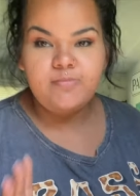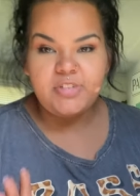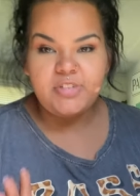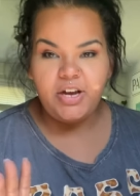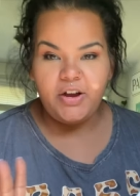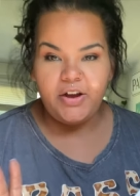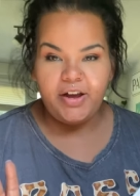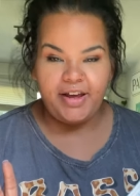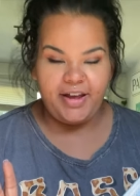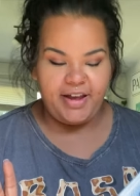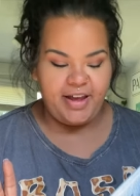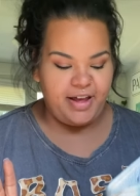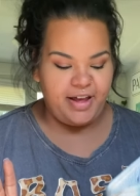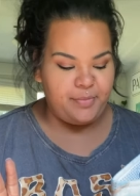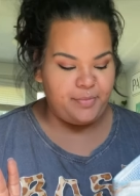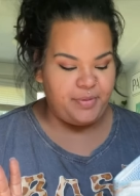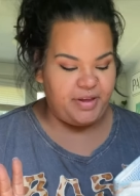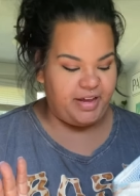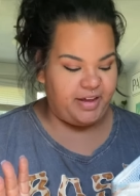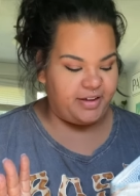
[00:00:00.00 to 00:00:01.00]
Okay,
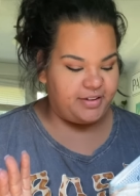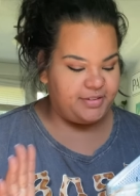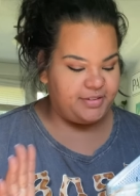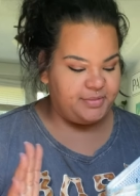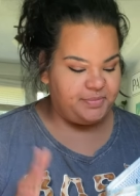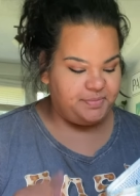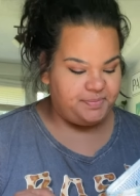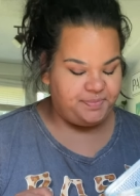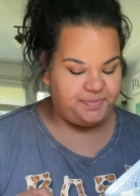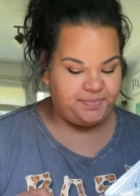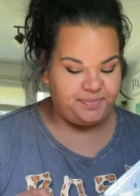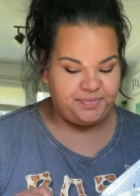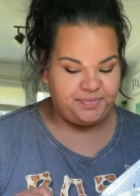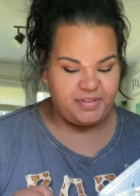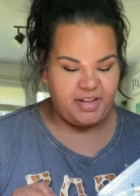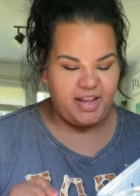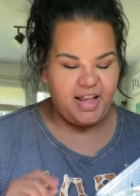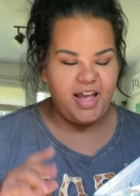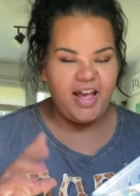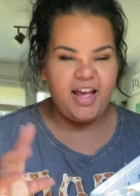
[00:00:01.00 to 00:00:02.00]
I'm back.
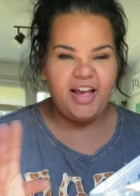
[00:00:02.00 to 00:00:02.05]
I